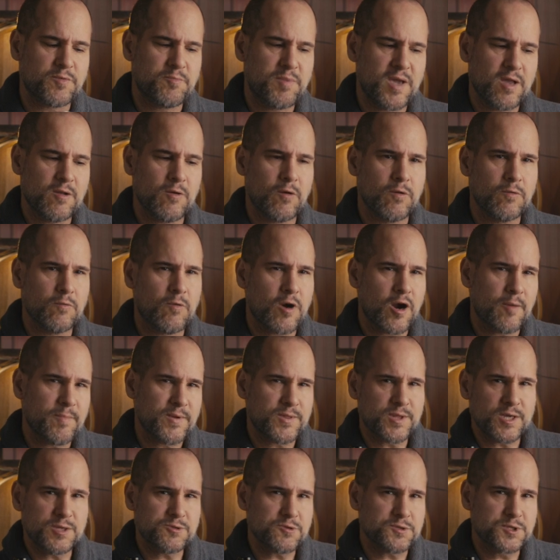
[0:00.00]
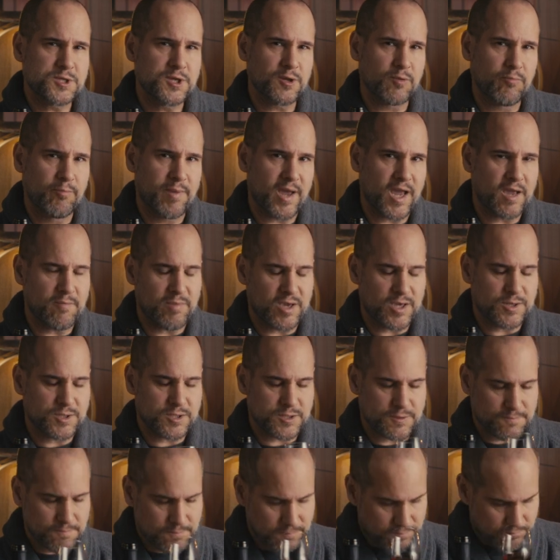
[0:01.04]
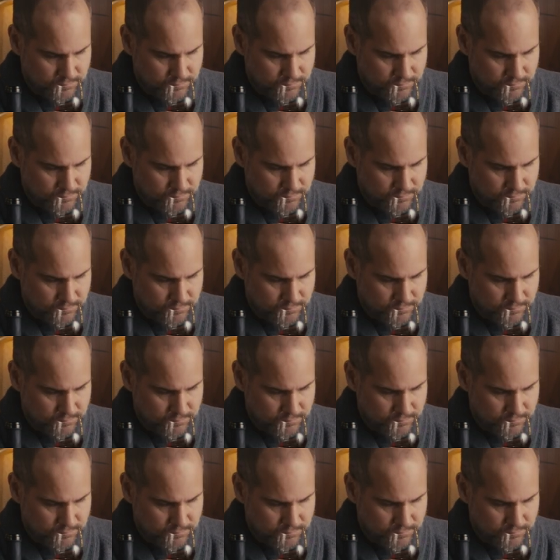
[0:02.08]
with Pinot Noir, but these are still babies.